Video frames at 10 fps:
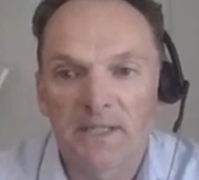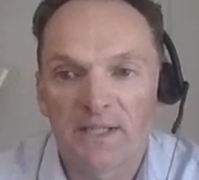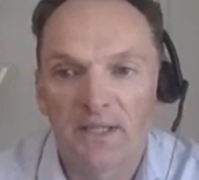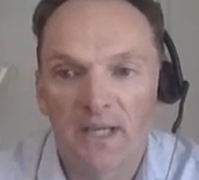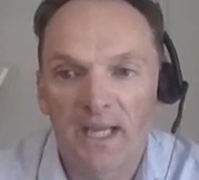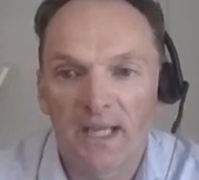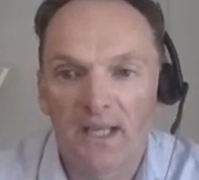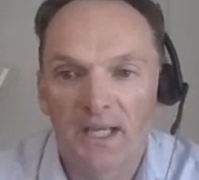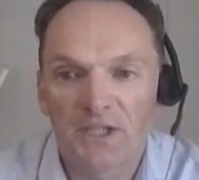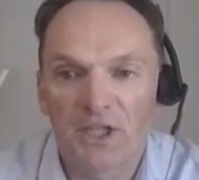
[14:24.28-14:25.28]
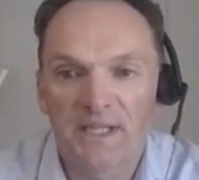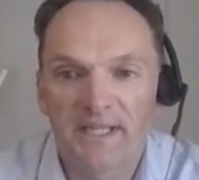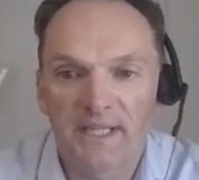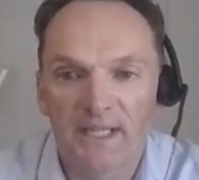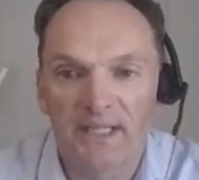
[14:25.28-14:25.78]
So as you can
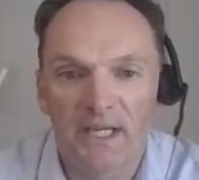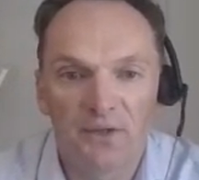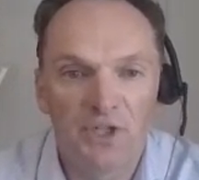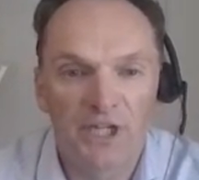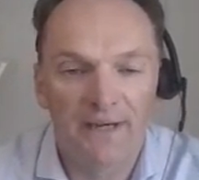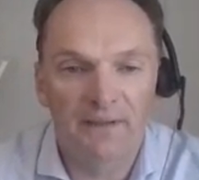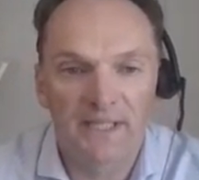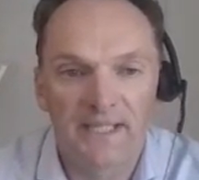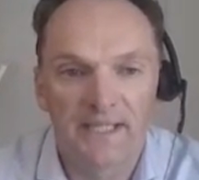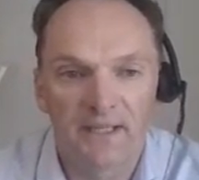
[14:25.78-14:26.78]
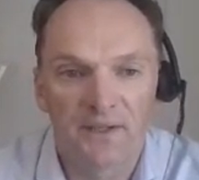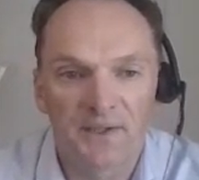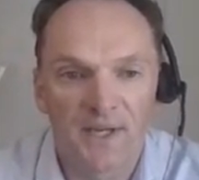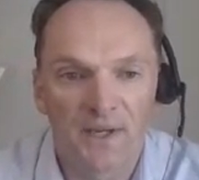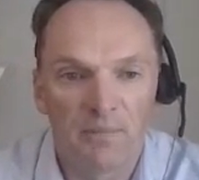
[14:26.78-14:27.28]
see, no charities in our
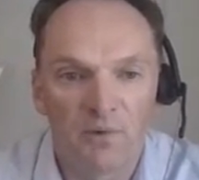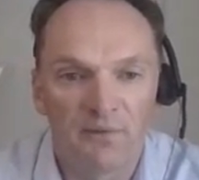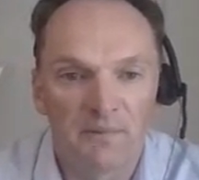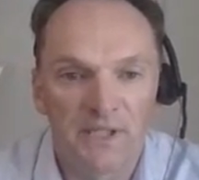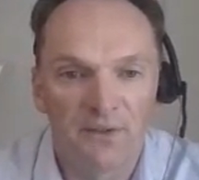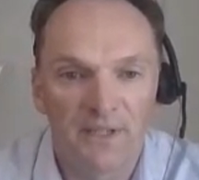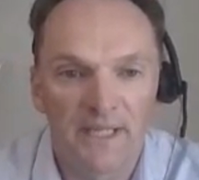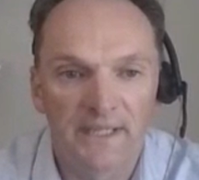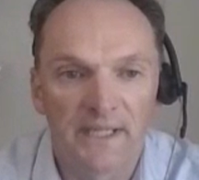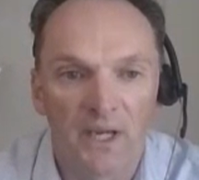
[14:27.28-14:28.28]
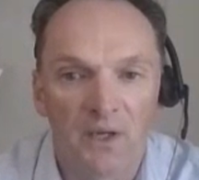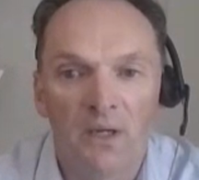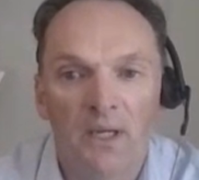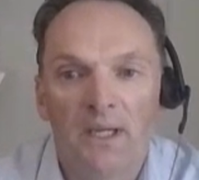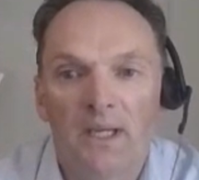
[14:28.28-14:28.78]
sample from 2 years ago
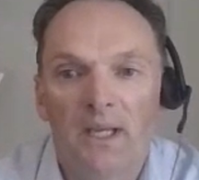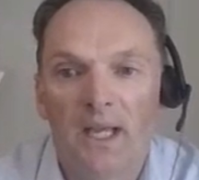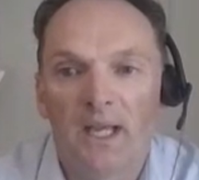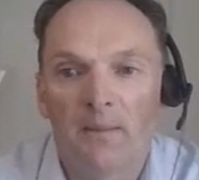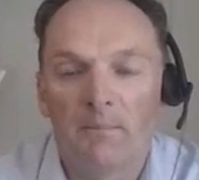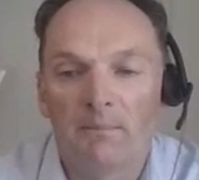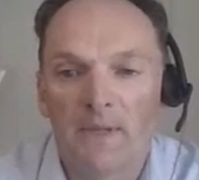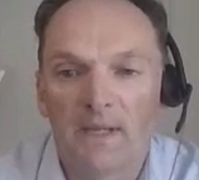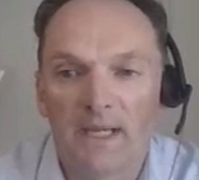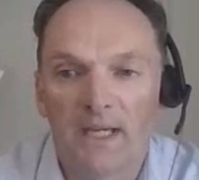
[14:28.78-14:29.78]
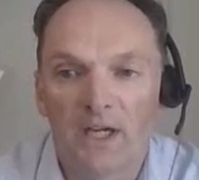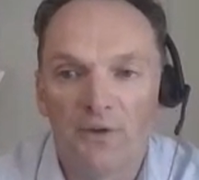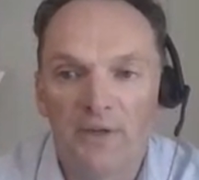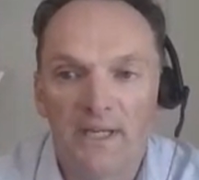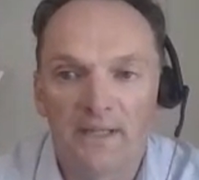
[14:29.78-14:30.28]

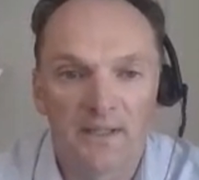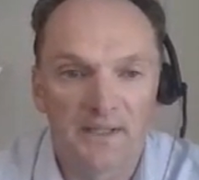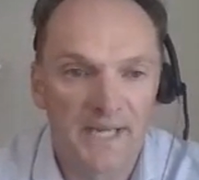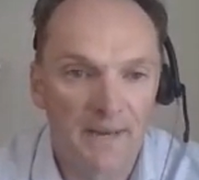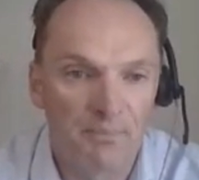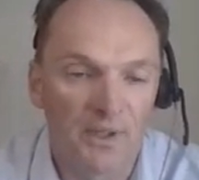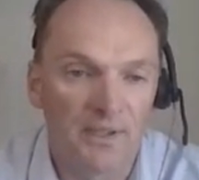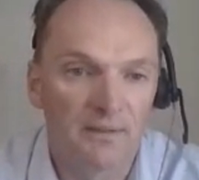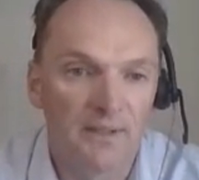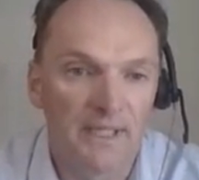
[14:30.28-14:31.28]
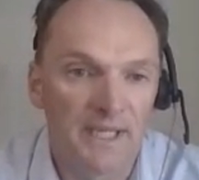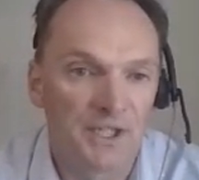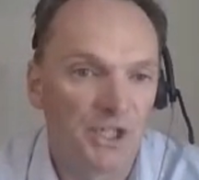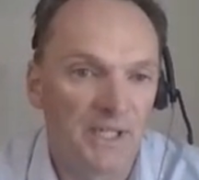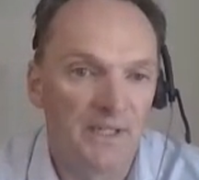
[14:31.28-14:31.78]
included a separate
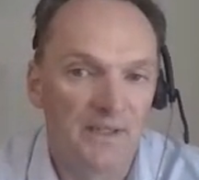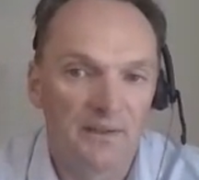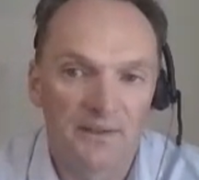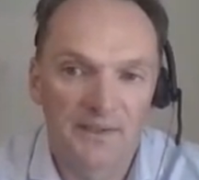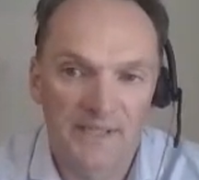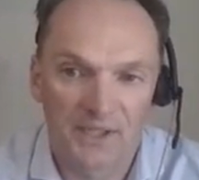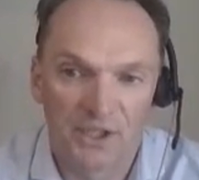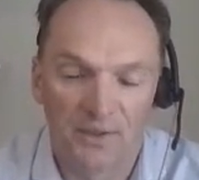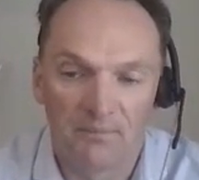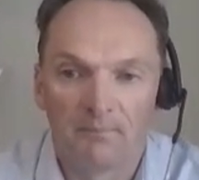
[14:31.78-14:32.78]
ESG section.